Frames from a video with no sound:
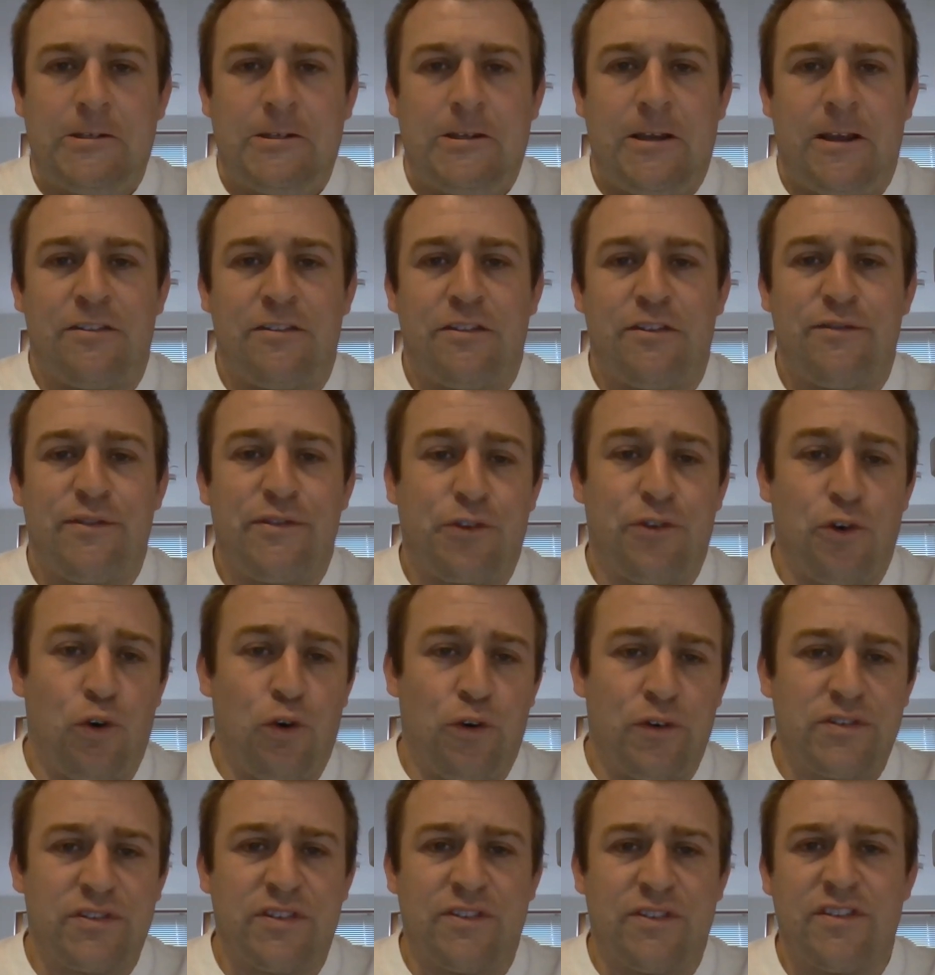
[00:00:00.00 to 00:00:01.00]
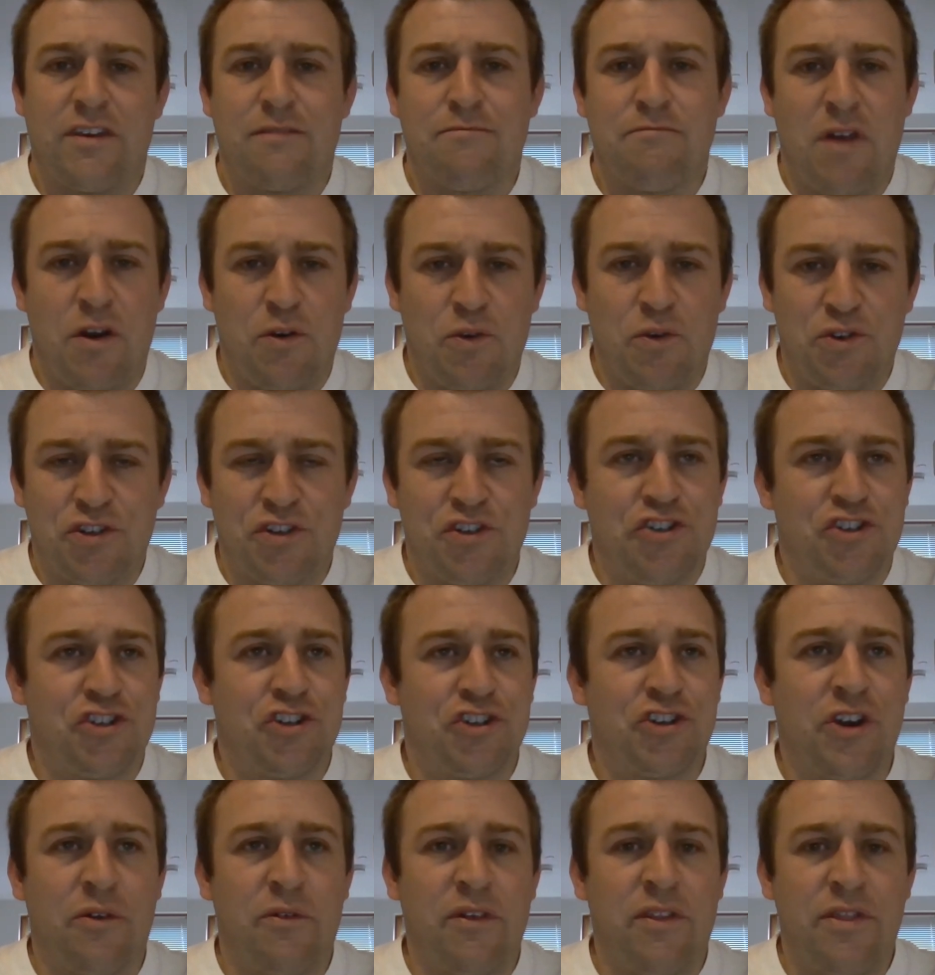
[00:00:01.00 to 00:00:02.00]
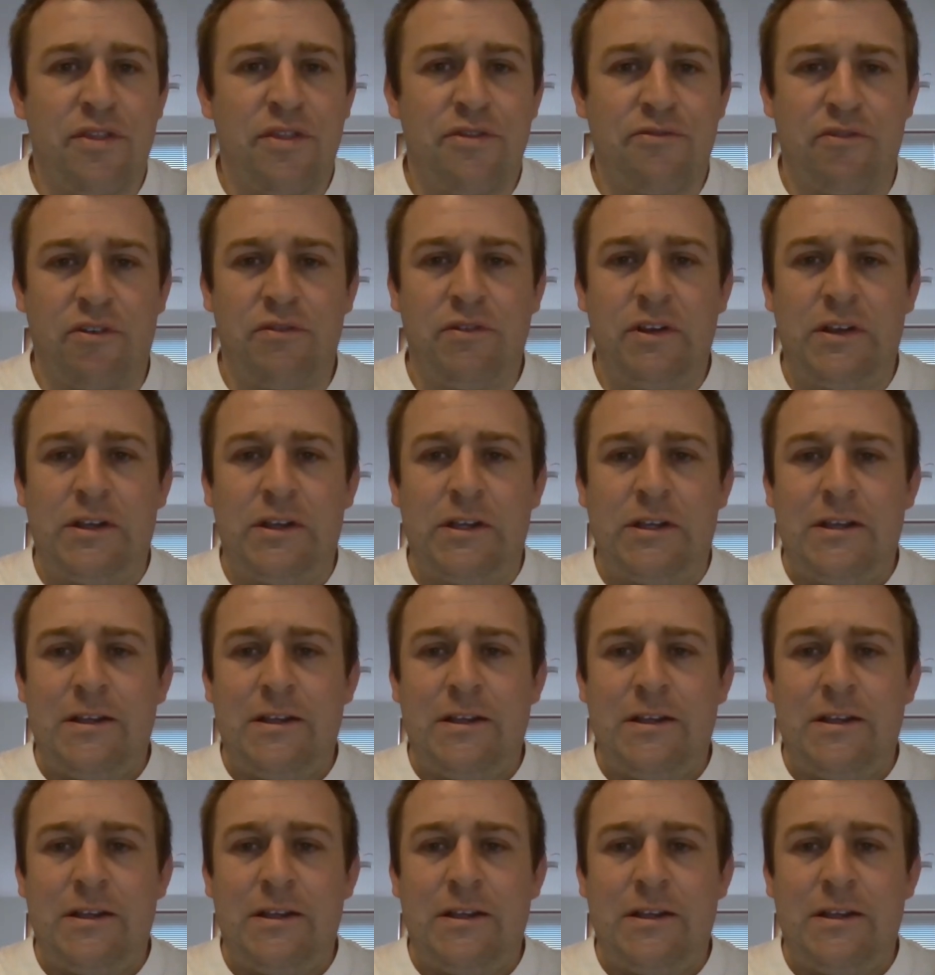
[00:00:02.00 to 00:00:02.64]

and the thoughts and the emotions you're going through.